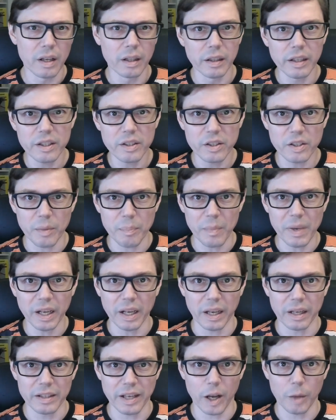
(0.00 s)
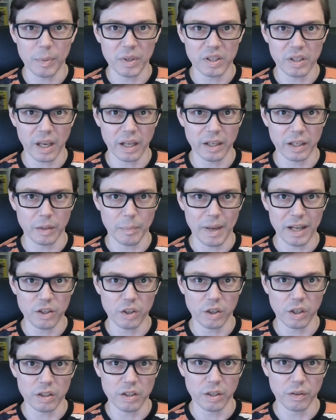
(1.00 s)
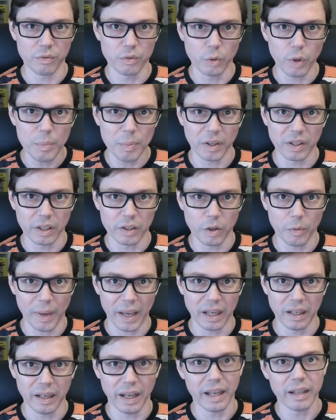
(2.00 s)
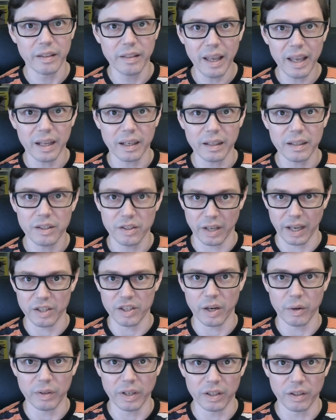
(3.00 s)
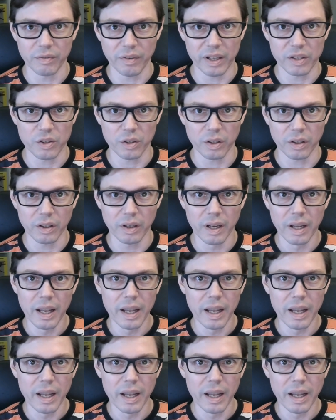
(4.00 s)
list some media to help us get an imaginative grip on the domain, and then sketch out an adventure.